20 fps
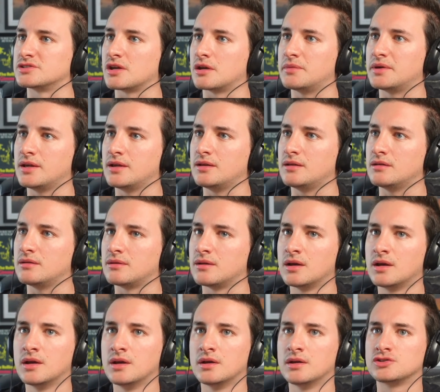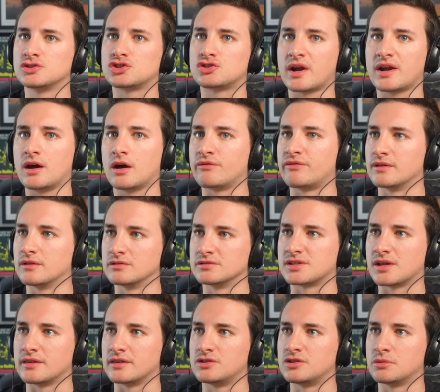I mean, straight off, it looks
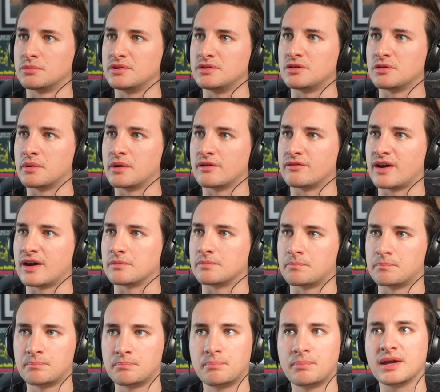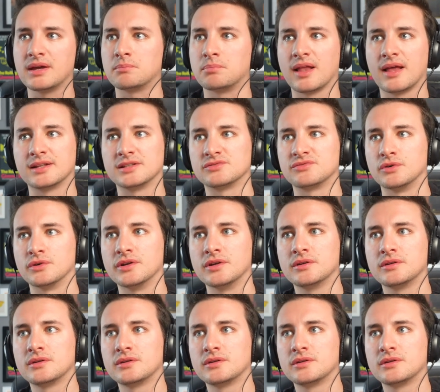like the WWF had big plans for you.